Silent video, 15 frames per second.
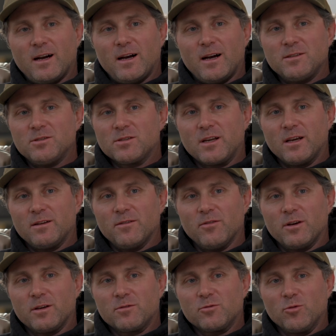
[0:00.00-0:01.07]
I just kind
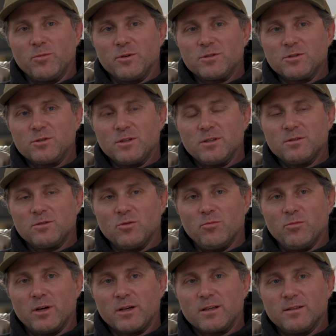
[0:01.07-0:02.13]
of threw a bunch of shit into a
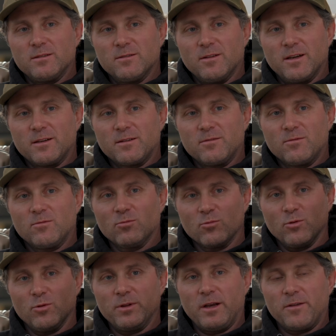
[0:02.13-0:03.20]
bucket and
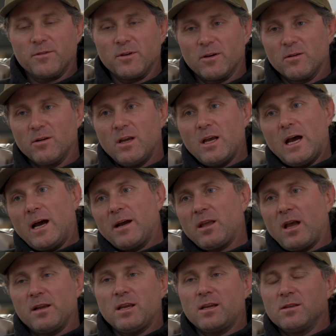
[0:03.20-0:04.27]
rolled out there.
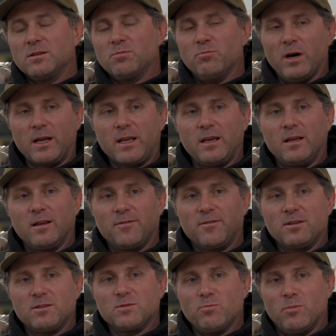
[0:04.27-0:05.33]
I take this bucket. I've
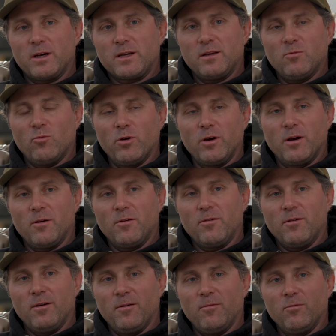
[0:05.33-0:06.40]
got this bucket where
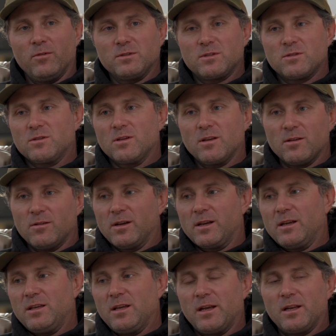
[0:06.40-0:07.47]
it's
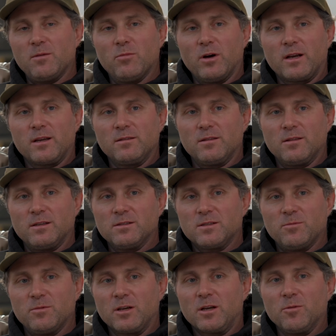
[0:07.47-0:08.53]
like a Yeti bucket that they
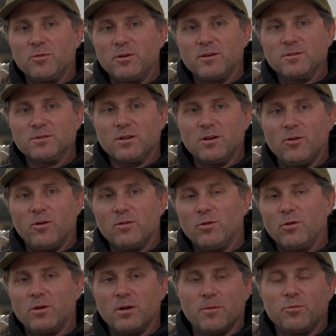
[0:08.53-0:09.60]
sent me a couple years ago. I
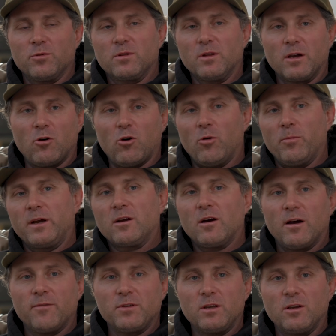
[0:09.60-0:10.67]
loaded up with all my
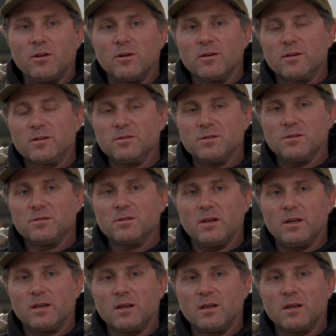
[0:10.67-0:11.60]
coffee gear, because it's